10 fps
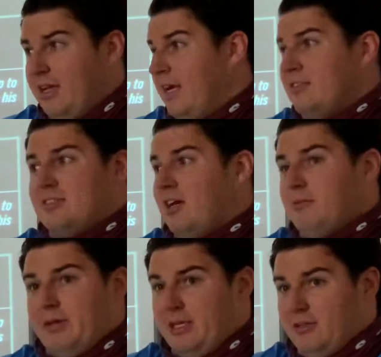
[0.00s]
It's
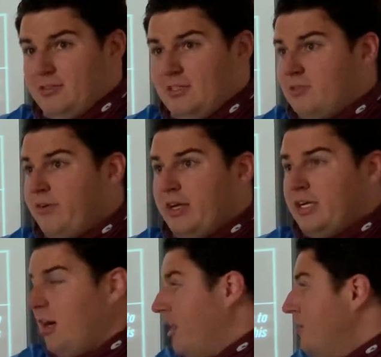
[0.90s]
something else. It's very
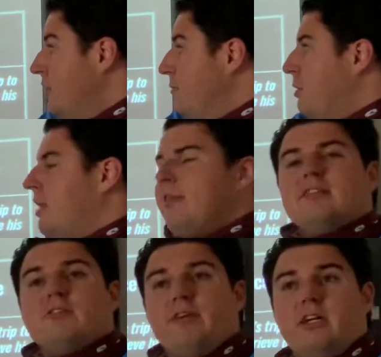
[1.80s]
odd. But
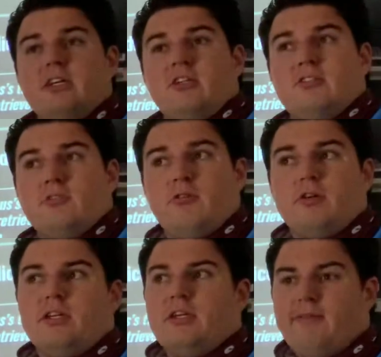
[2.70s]
that's a very good
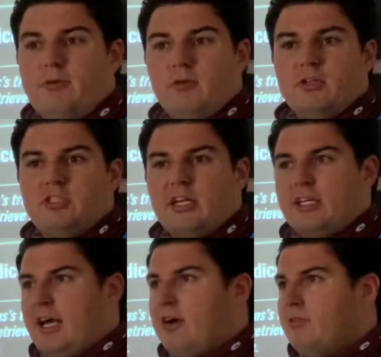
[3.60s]
story. If you want to check
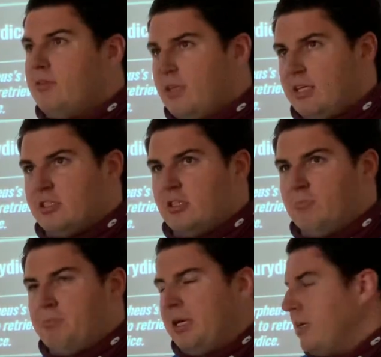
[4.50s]
it out, that's a
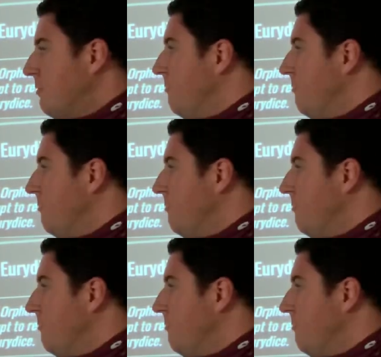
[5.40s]
good pick.